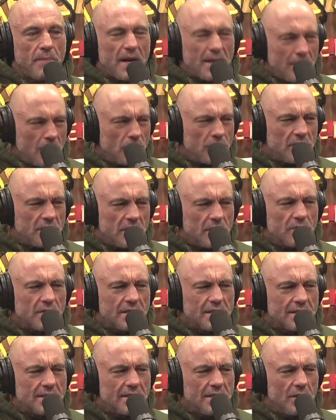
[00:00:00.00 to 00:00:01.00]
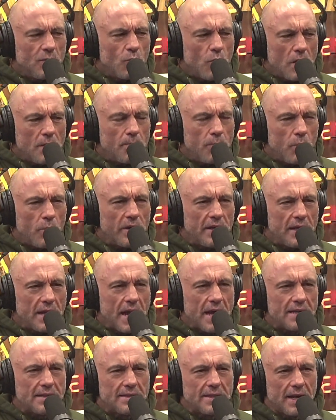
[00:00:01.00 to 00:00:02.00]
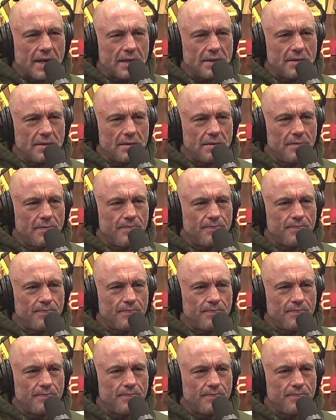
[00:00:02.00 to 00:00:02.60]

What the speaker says: Mine goes 0 to 60 in 1.9 seconds.